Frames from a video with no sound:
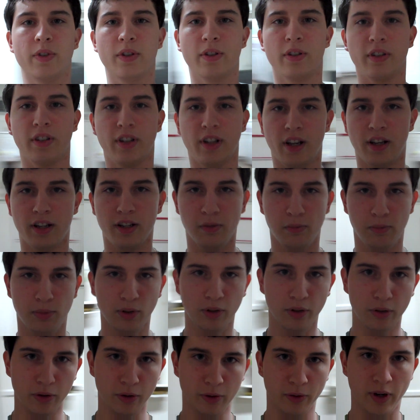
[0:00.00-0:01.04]
feeling kind of
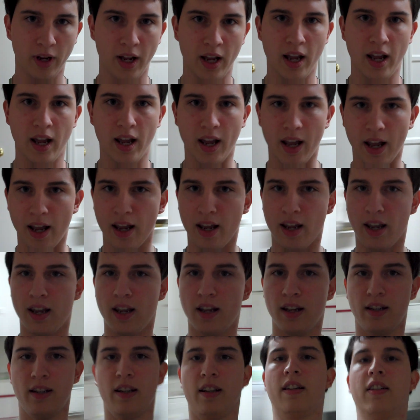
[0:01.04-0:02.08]
blue,
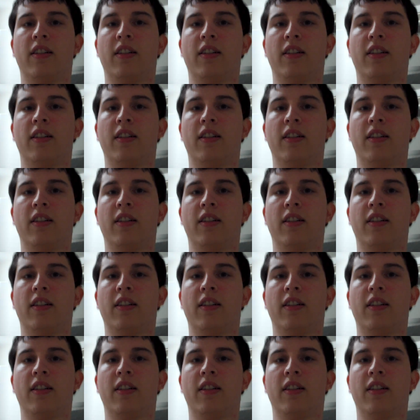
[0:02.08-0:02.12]
and